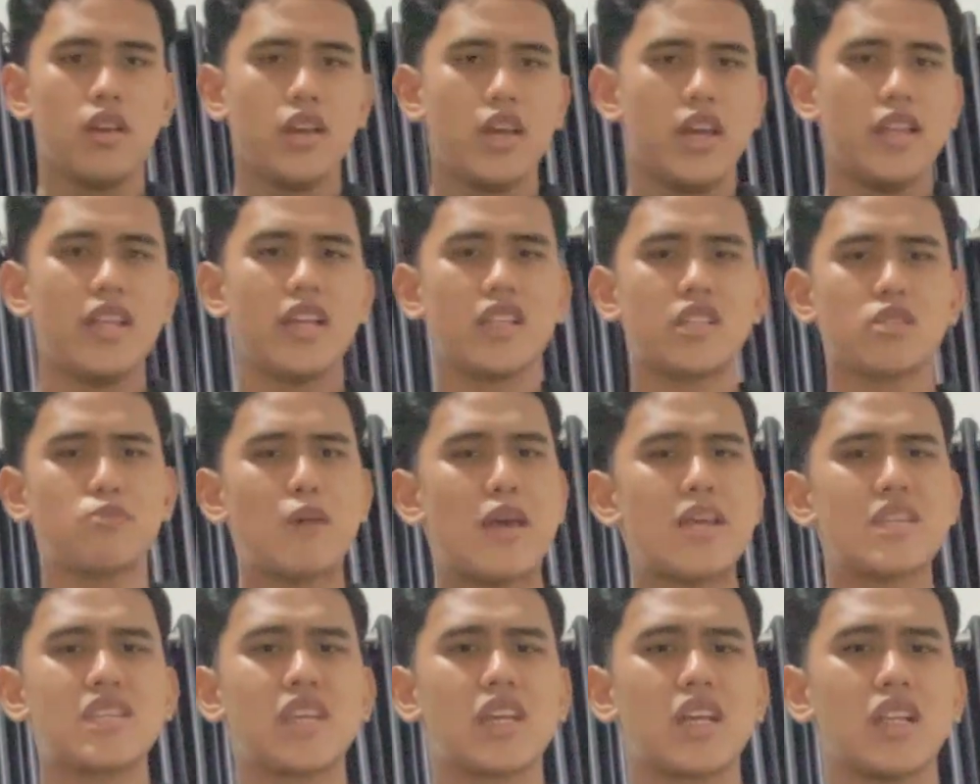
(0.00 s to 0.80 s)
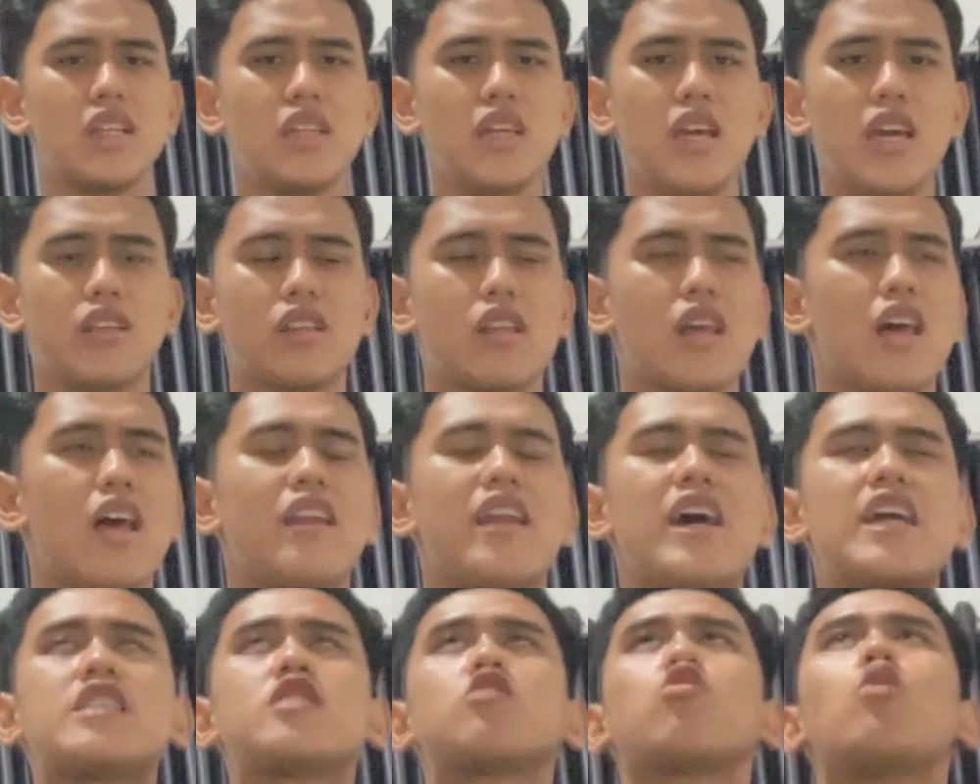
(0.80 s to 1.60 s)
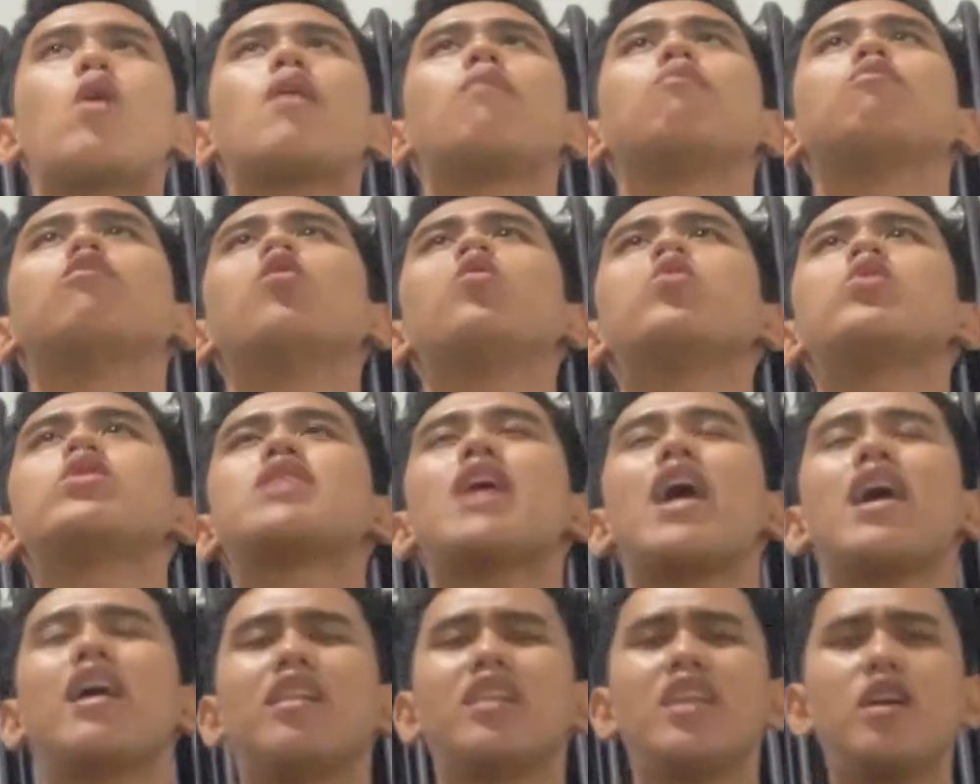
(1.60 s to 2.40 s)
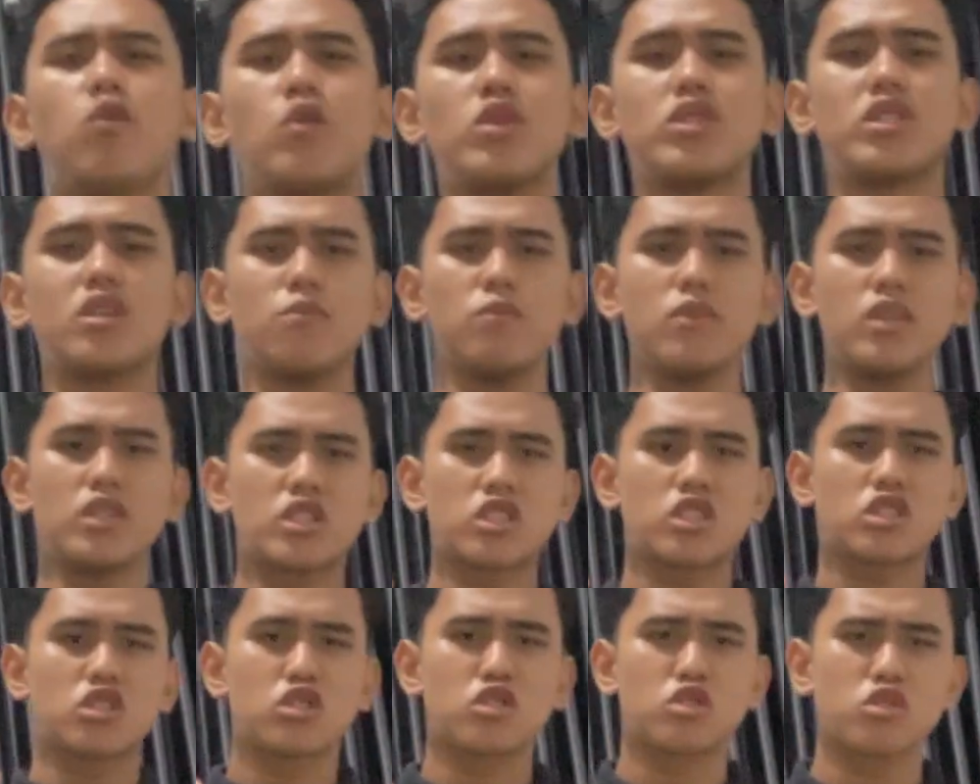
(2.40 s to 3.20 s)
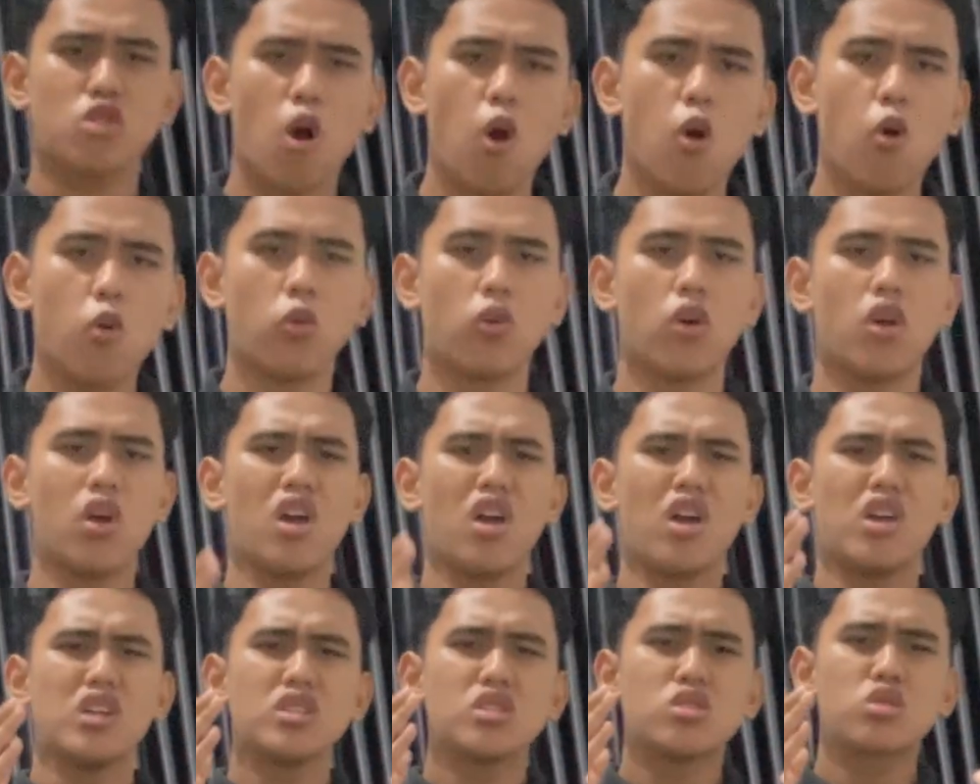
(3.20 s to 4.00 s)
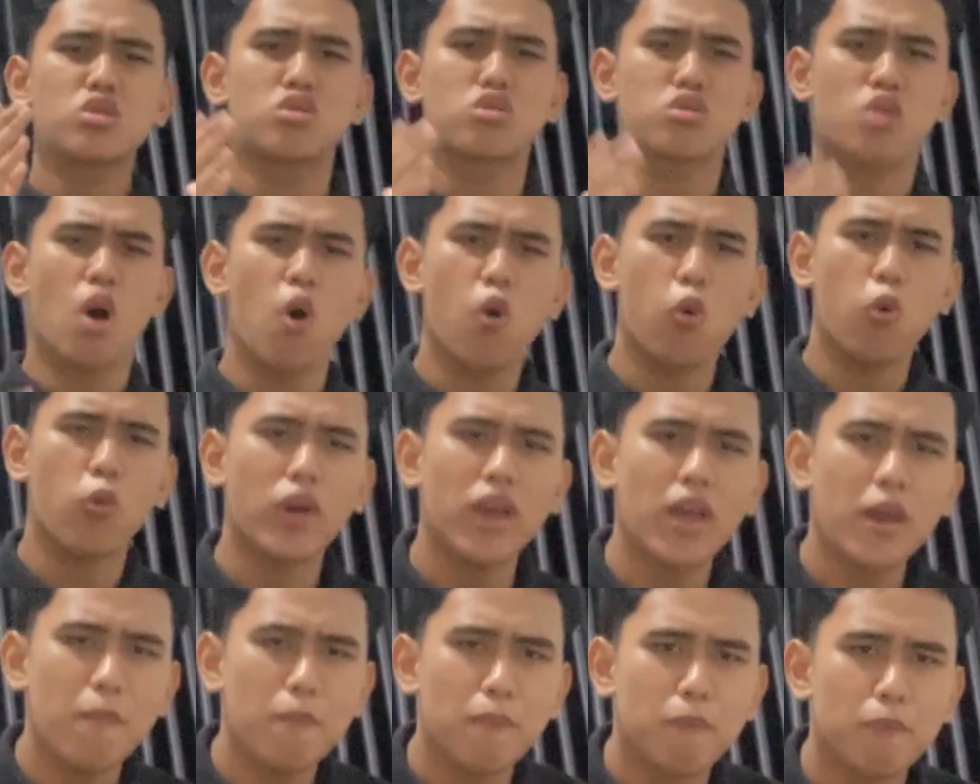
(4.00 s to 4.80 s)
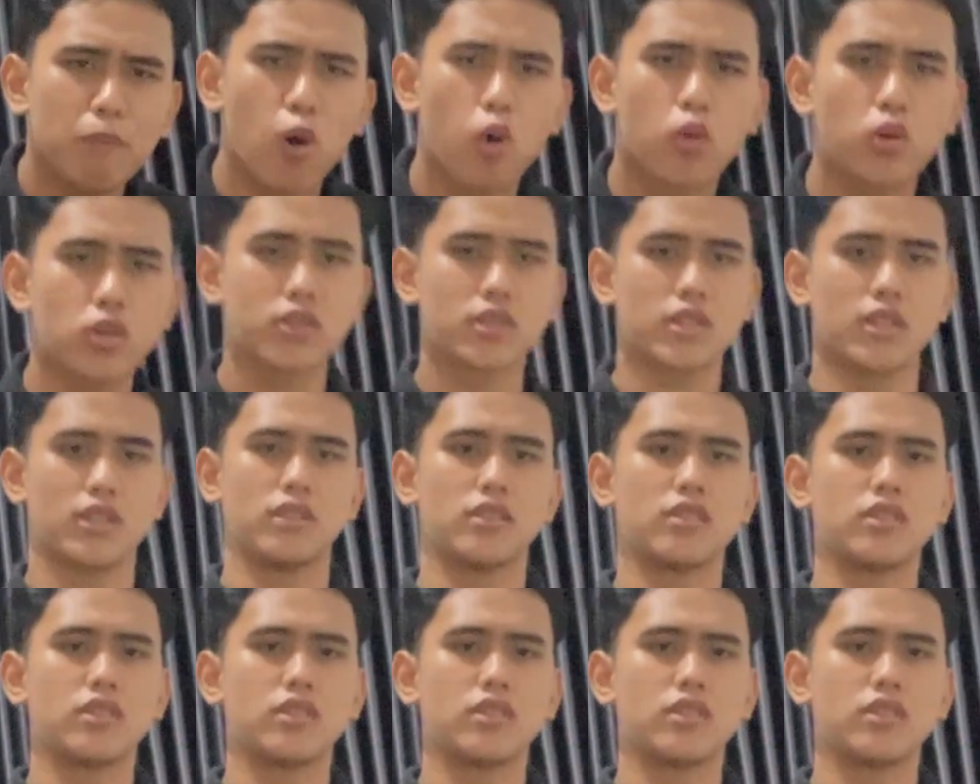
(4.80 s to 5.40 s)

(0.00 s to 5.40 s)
And that's basically it. That's why multilingualism is so, so important.